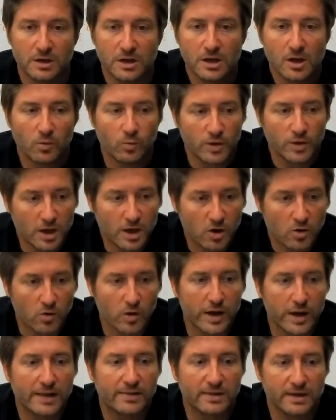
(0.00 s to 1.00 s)
we
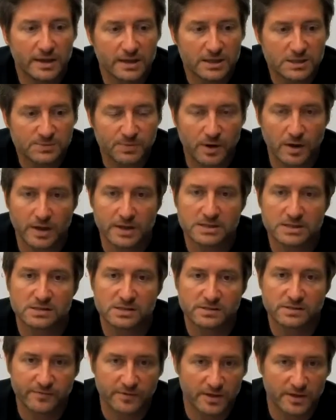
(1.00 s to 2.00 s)
create the experiences
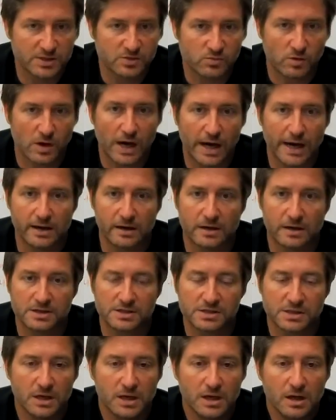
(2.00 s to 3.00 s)
for these
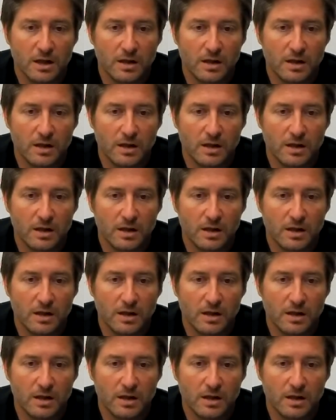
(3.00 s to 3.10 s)
riders